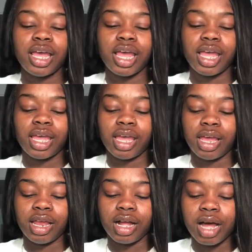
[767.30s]

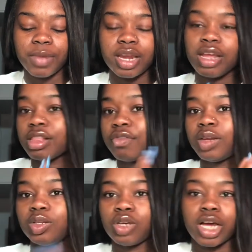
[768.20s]
and comment any other
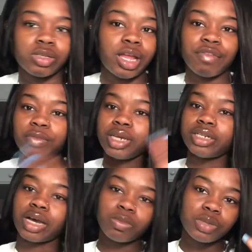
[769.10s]
videos you guys would like for me
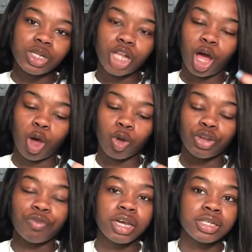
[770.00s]
down below.
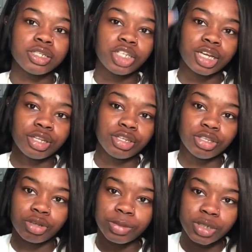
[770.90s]
Don't forget to check the
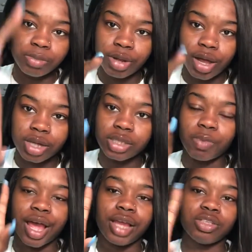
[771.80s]
description box.
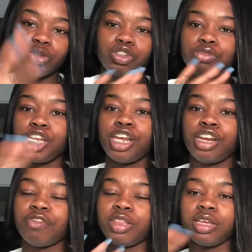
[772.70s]
My social media and
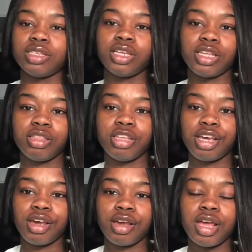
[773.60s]
everything is in
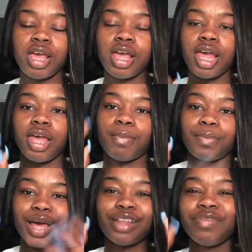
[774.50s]
there.
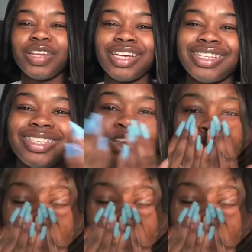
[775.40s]
Bye, lovelies. Under